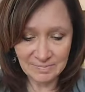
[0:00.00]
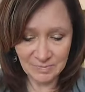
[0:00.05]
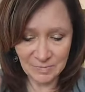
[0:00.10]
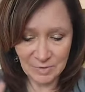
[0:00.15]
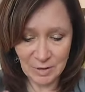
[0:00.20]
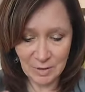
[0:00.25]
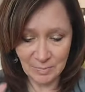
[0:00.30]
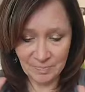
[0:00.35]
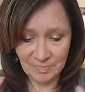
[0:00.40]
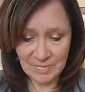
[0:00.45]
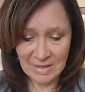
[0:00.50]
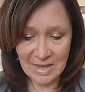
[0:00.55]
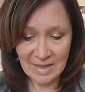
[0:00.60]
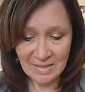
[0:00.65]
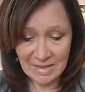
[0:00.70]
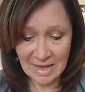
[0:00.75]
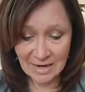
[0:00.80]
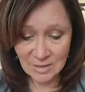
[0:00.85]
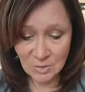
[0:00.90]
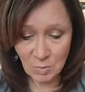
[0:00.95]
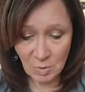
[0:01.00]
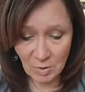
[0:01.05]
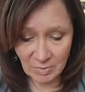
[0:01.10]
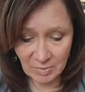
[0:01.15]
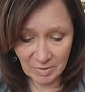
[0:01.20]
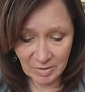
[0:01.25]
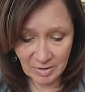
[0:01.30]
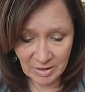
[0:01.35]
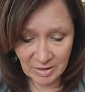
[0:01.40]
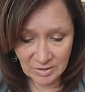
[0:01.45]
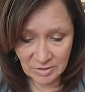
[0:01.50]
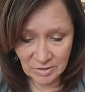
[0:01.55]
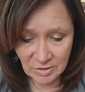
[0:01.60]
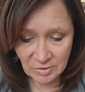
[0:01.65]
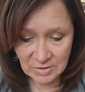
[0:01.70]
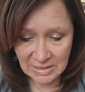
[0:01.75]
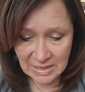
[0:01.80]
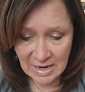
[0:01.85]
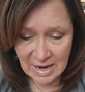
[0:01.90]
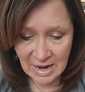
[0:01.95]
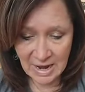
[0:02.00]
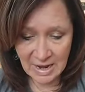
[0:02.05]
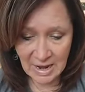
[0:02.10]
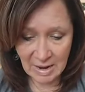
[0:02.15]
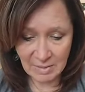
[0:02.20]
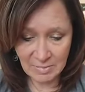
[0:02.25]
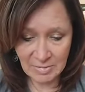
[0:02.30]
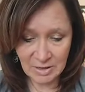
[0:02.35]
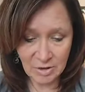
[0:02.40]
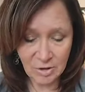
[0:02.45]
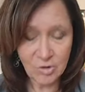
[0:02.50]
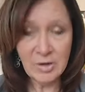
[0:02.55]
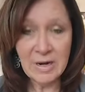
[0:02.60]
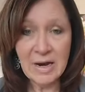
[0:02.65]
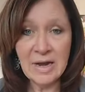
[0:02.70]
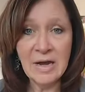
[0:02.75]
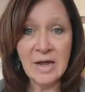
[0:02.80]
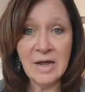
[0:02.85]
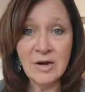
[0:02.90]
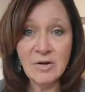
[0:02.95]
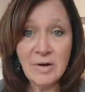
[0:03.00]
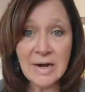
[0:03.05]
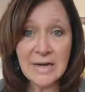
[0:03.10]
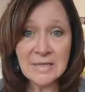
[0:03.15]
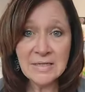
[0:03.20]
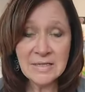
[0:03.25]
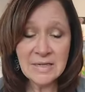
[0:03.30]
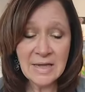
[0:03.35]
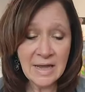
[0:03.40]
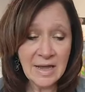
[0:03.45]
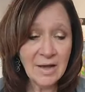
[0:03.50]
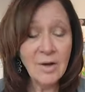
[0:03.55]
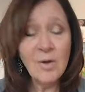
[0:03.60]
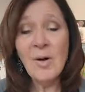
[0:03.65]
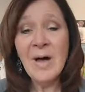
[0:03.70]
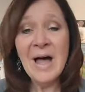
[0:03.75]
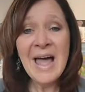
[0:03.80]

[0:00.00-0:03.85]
So that is what we're going to do today. I'm going to create a grayscale,